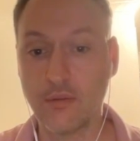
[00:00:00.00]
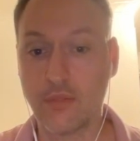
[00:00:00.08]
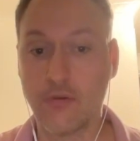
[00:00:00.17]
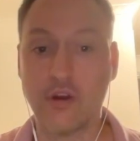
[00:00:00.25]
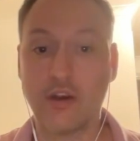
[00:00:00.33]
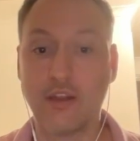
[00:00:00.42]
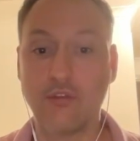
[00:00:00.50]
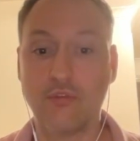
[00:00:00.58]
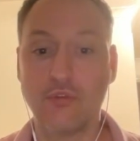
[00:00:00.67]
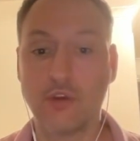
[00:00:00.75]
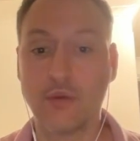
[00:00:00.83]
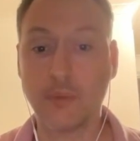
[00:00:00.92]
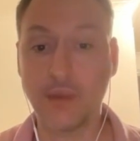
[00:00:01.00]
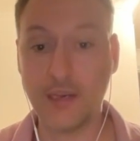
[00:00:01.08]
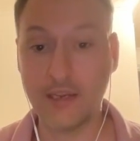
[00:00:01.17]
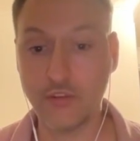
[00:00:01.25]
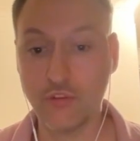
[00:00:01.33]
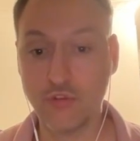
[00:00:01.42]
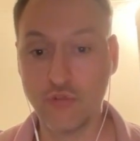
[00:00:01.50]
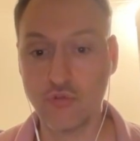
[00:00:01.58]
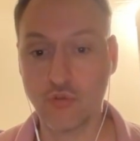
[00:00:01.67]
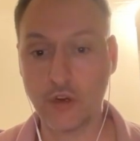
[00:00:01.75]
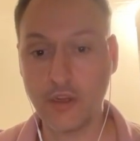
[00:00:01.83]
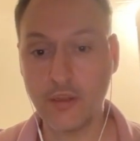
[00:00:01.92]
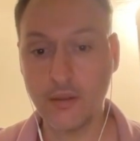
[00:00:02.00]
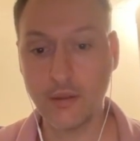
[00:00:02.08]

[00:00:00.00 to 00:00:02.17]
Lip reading: threatening to completely destroy